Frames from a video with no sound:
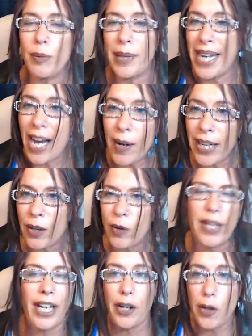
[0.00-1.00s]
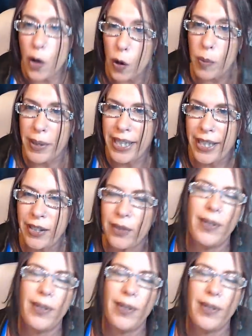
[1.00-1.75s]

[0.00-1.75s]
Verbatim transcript: but now I know that nobody knew